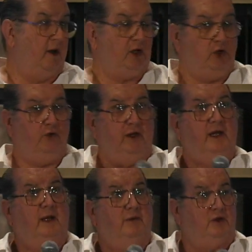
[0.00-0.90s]
I could use
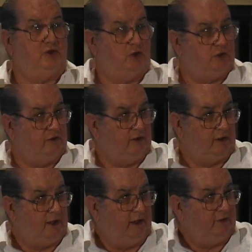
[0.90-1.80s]
any of these churches as a
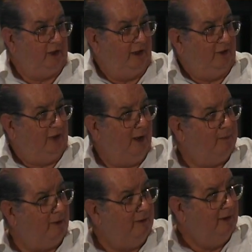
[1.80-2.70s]
classic
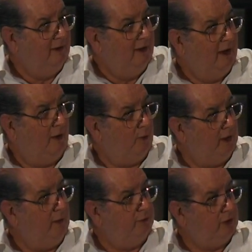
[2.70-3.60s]
example of
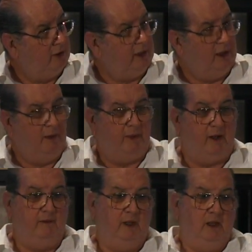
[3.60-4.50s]
what I'm talking about.